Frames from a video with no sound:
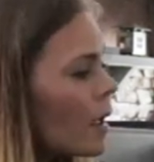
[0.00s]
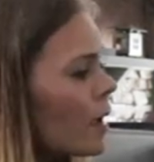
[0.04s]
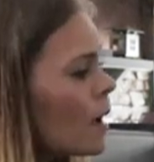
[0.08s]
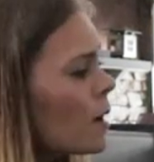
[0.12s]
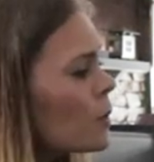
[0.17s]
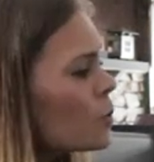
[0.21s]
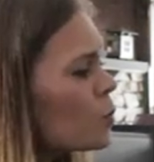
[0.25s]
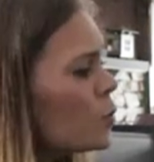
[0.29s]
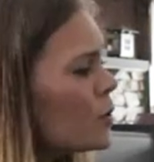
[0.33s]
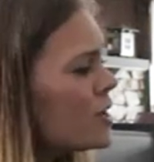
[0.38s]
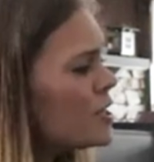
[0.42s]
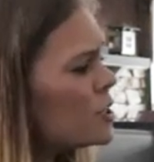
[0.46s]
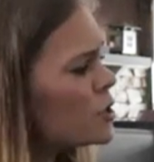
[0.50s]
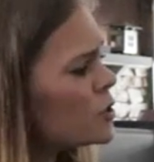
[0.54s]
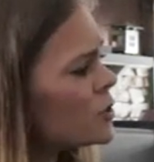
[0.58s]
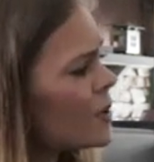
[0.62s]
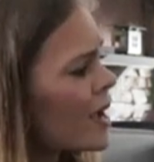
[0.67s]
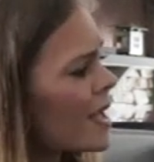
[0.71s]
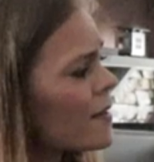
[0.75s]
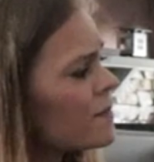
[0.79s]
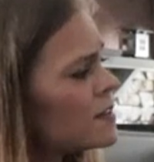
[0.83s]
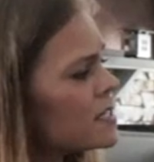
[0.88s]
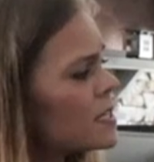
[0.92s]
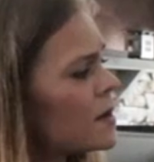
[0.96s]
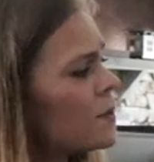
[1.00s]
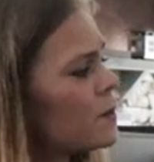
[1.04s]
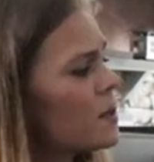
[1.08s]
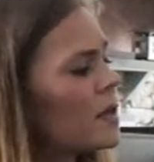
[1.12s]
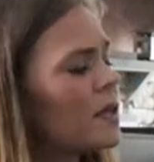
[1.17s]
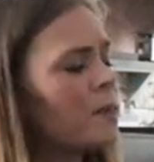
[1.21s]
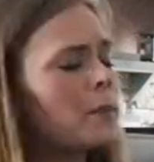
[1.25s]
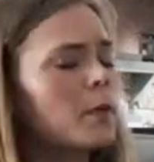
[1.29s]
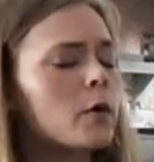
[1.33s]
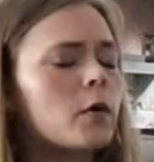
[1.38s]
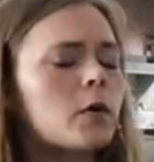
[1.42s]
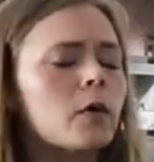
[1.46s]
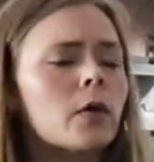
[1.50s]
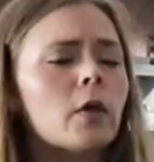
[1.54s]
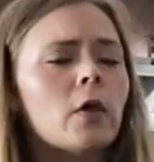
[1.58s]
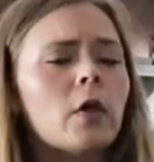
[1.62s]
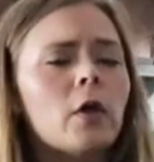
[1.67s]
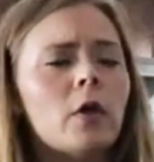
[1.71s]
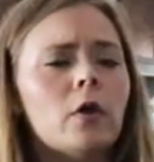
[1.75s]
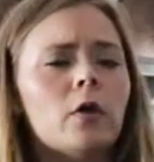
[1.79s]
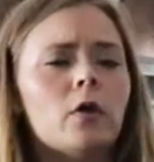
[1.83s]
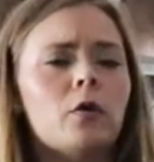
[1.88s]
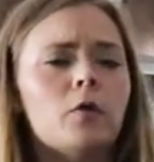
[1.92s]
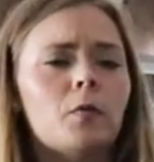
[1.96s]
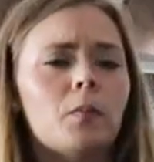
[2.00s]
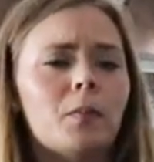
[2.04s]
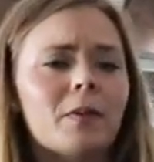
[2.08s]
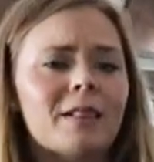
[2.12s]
Um, we do have some people who